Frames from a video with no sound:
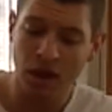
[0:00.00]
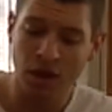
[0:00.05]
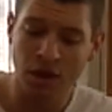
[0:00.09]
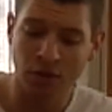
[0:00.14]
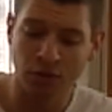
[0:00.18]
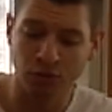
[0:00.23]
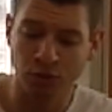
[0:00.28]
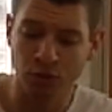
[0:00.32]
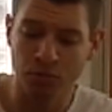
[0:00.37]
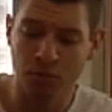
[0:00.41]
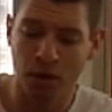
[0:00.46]

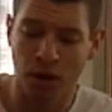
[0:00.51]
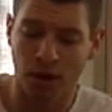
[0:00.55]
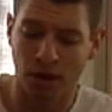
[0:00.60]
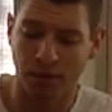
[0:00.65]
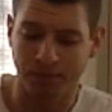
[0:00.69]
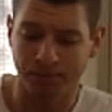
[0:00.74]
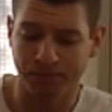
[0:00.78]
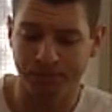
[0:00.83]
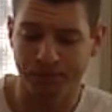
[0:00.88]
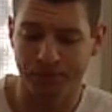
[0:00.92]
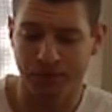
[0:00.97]
rhubarb.
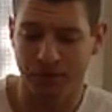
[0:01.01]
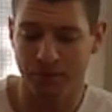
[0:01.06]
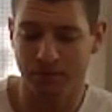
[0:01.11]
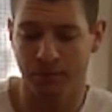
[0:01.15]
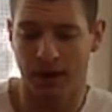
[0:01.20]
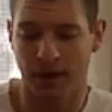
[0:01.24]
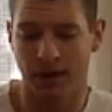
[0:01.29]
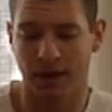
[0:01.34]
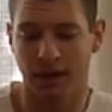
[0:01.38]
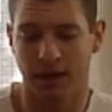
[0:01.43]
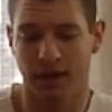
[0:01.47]

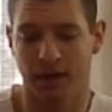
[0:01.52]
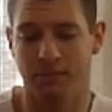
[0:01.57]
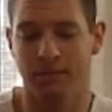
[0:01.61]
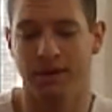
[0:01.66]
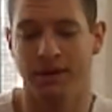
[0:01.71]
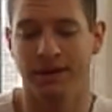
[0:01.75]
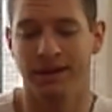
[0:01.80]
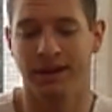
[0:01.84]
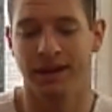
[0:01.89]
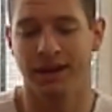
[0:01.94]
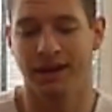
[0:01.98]
My
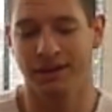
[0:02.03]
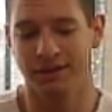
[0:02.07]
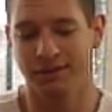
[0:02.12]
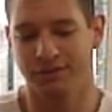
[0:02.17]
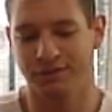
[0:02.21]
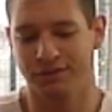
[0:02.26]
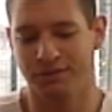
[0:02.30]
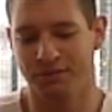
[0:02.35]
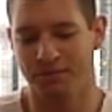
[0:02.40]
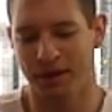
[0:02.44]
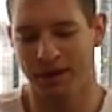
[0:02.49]
nana
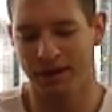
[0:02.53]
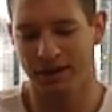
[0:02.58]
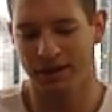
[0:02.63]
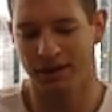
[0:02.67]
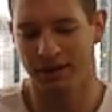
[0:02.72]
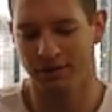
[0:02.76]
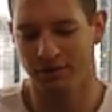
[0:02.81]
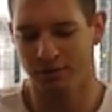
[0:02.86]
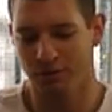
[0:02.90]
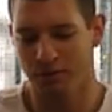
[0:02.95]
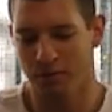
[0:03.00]
used to make
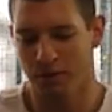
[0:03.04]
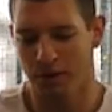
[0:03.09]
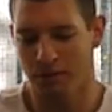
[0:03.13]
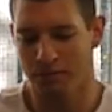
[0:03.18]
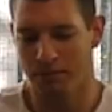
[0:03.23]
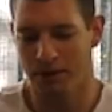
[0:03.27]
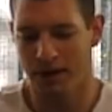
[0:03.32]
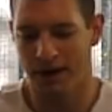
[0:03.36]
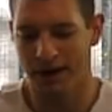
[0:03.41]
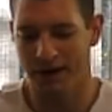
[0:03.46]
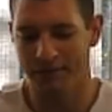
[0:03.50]

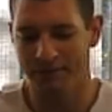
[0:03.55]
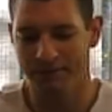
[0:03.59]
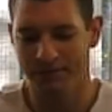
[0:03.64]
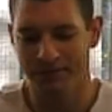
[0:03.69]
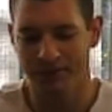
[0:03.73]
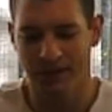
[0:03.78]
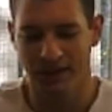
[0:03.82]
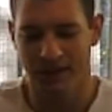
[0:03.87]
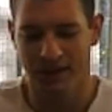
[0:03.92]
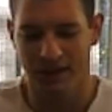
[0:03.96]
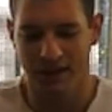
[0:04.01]
rhubarb pie,
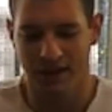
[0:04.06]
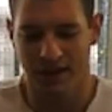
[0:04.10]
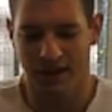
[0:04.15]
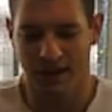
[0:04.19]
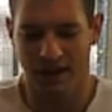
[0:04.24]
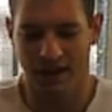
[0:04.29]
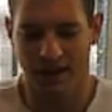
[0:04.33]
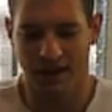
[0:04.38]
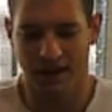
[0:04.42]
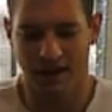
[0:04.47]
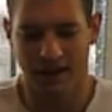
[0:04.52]

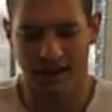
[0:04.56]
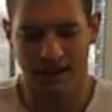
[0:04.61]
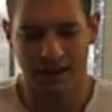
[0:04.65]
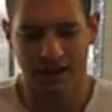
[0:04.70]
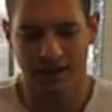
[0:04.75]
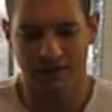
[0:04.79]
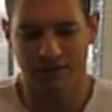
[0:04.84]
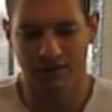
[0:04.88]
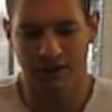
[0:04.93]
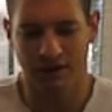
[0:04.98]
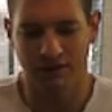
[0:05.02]
and I think
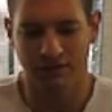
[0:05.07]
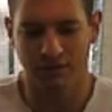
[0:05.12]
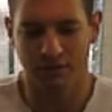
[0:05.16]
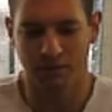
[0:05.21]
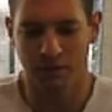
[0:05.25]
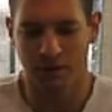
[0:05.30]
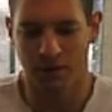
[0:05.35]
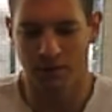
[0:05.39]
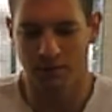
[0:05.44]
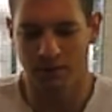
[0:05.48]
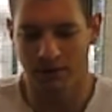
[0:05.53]
I tried
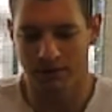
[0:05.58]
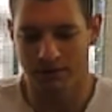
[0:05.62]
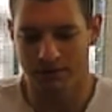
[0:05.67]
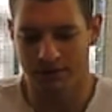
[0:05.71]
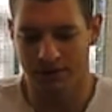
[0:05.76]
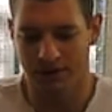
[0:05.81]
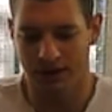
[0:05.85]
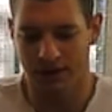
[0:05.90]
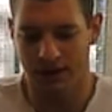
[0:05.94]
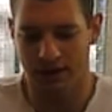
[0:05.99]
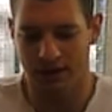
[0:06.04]
rhubarb when I was
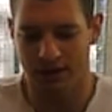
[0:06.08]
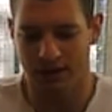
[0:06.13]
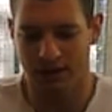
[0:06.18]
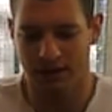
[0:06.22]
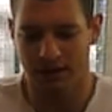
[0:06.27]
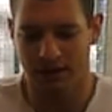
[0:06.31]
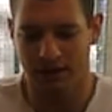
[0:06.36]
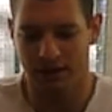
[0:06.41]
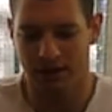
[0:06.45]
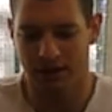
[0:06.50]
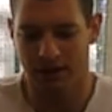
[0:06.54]
a kid,
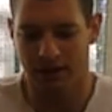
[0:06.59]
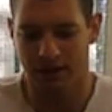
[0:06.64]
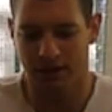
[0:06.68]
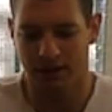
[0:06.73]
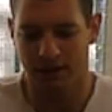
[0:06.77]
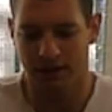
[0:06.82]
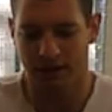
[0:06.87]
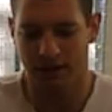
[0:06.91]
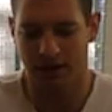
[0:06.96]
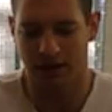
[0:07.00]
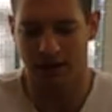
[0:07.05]

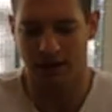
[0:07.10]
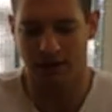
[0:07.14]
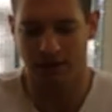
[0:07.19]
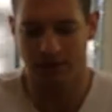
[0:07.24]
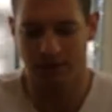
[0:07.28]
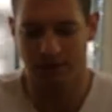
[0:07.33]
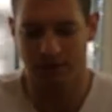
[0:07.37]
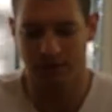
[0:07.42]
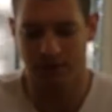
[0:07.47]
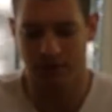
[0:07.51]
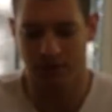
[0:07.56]
and I don't
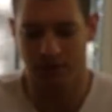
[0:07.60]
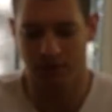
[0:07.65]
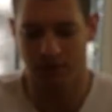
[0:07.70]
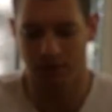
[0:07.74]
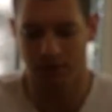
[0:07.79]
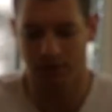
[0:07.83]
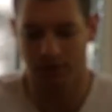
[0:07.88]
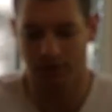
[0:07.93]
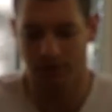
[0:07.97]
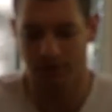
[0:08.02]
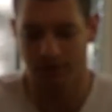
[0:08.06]
even
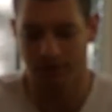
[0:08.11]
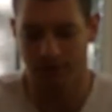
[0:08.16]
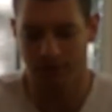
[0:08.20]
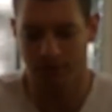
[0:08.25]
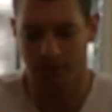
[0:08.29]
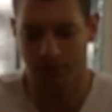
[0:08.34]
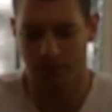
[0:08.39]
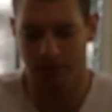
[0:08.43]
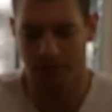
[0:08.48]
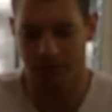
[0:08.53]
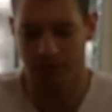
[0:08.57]
know if you're
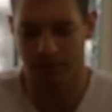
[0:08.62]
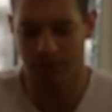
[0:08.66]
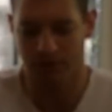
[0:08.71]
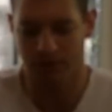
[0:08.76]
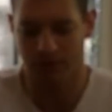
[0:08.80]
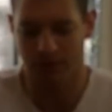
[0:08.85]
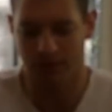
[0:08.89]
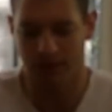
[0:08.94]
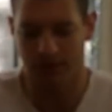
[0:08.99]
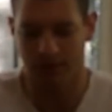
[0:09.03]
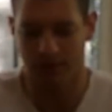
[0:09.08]
supposed to
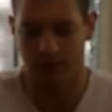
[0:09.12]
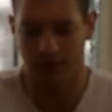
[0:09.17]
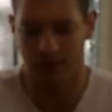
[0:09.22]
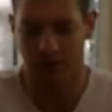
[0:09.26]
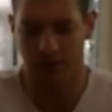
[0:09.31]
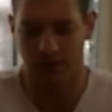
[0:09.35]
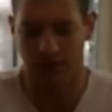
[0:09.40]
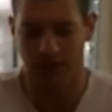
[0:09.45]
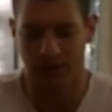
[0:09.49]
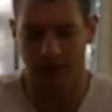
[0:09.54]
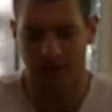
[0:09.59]
cook it or
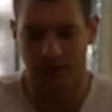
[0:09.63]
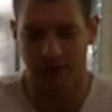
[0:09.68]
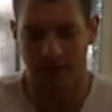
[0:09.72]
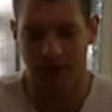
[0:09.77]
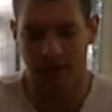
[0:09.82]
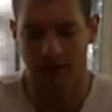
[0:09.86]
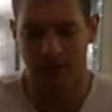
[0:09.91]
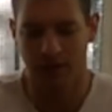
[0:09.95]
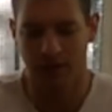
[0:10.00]
anything,